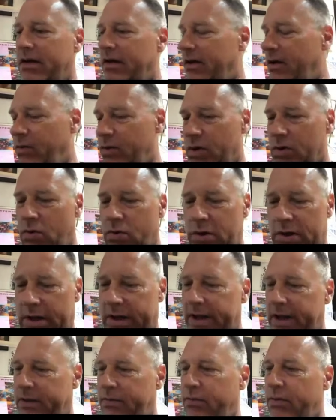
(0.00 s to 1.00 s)
Uh, how you look
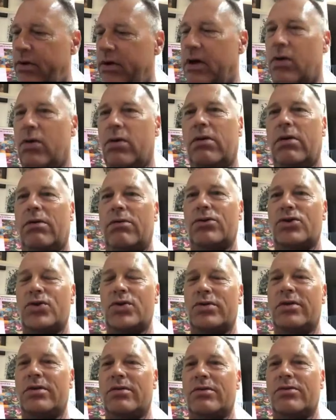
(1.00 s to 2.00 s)
like, how how
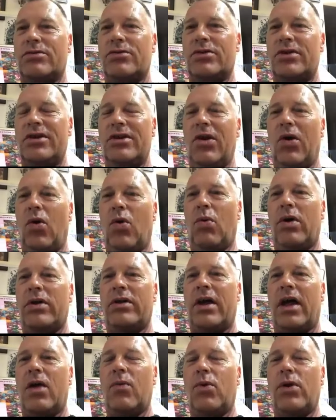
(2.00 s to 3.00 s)
should should he know
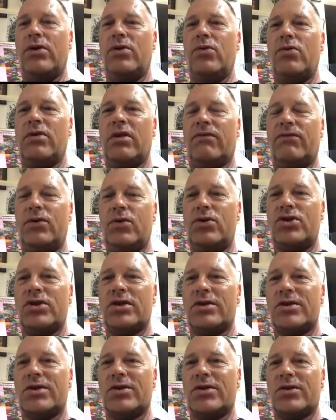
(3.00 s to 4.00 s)
what I will do in the
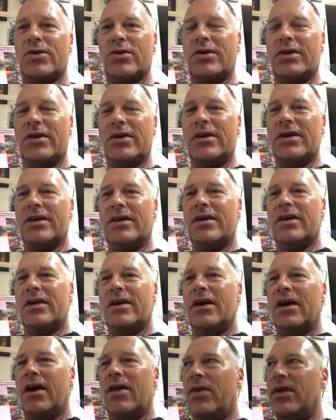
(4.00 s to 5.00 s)
future? So
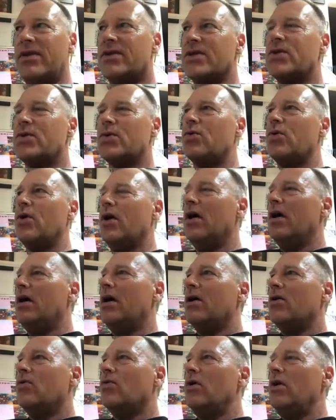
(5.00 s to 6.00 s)
mm-hmm.
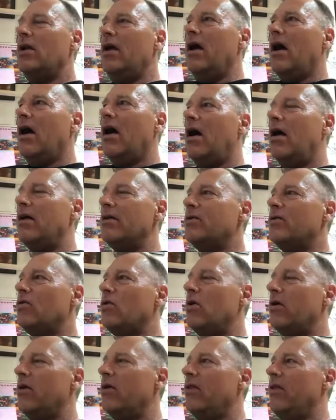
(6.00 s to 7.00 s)
really
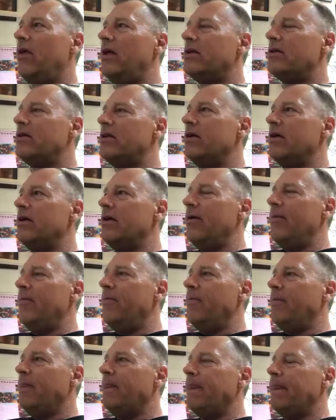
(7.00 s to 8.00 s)
hardcore that
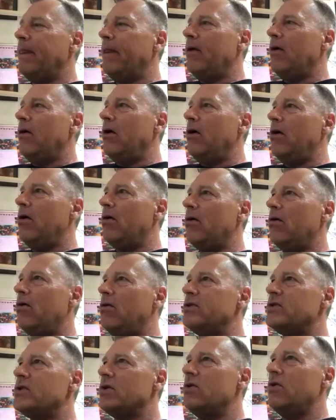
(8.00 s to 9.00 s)
um, uh,
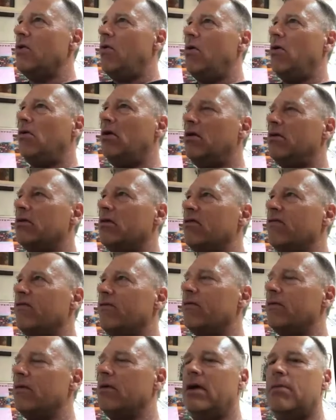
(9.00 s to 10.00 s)
also know a lot of
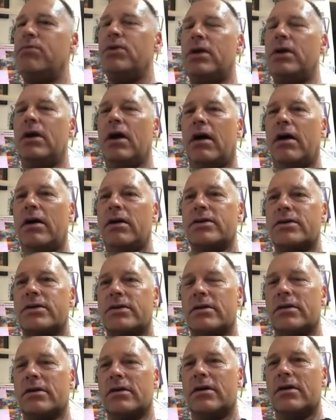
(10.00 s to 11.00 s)
uh, hippie
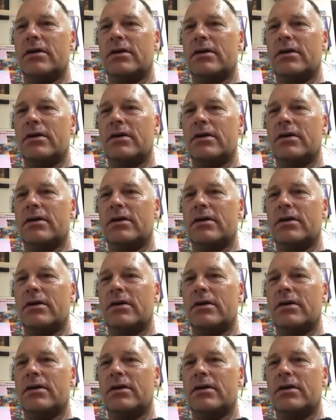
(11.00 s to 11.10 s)
guys.